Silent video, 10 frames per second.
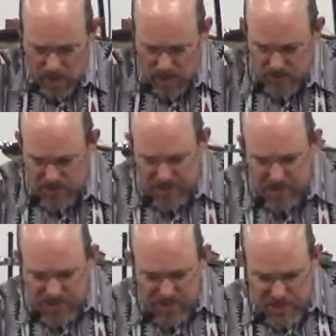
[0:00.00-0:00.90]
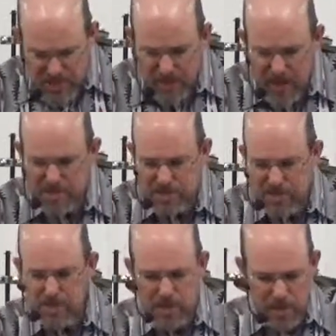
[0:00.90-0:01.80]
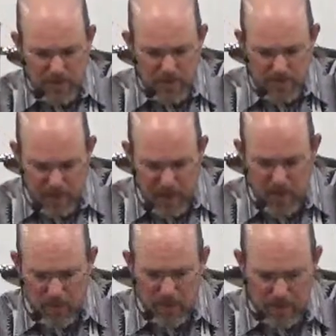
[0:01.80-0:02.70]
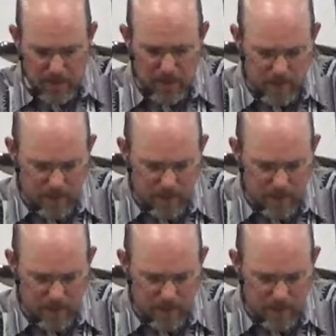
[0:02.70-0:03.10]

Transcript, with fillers: So Jesus, I'm asking you to come into my heart now.